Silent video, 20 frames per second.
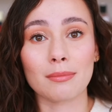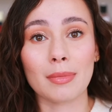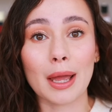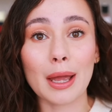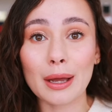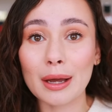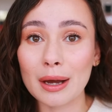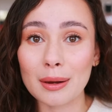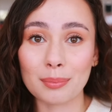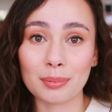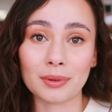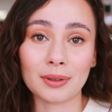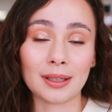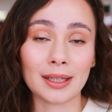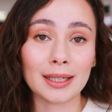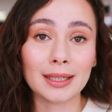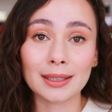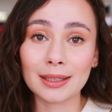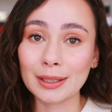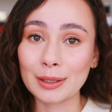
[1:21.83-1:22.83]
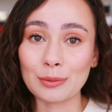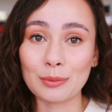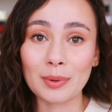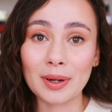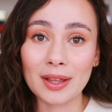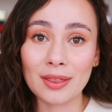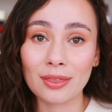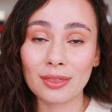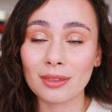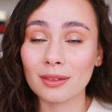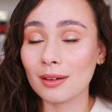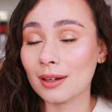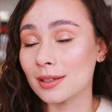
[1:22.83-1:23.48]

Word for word: makeup lately with